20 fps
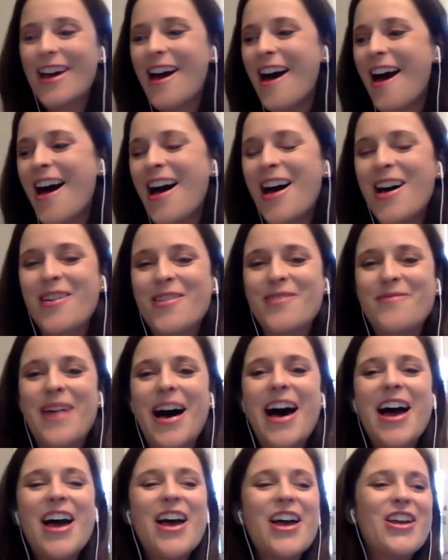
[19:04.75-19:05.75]
I
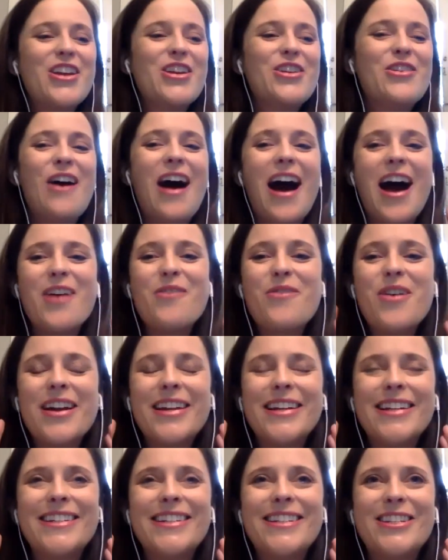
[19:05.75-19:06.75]

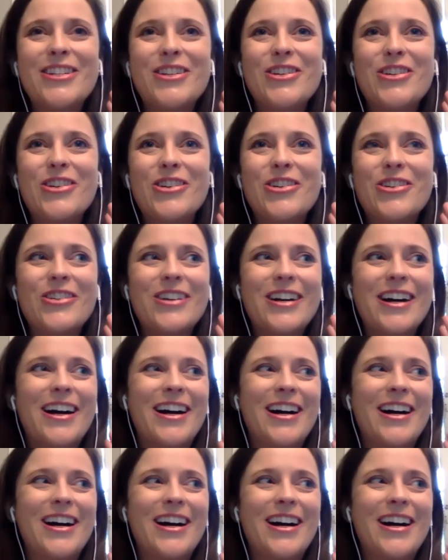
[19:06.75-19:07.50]
wanted to